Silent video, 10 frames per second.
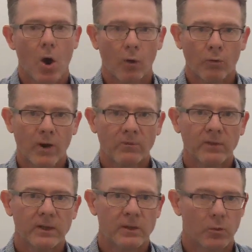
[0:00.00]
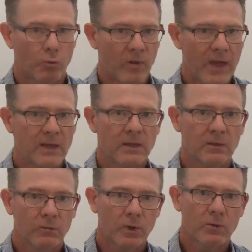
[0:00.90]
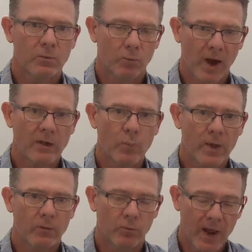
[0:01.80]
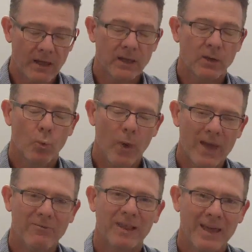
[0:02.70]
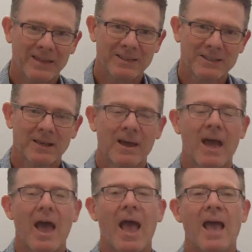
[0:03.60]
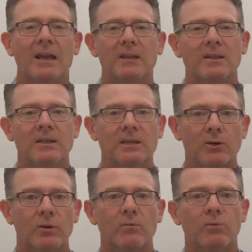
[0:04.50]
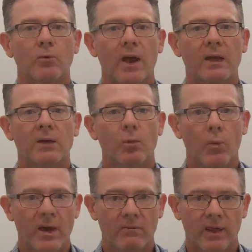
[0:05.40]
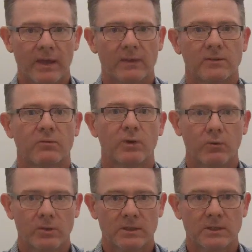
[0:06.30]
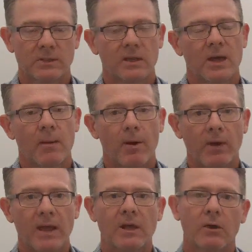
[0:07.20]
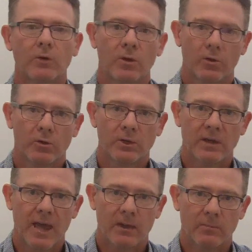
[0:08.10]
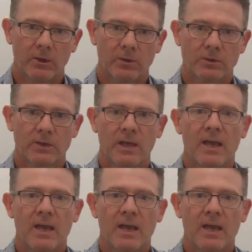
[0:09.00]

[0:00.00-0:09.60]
are roughly in the red wavelengths and in the near-infrared wavelengths frequencies, about 830 nanometers.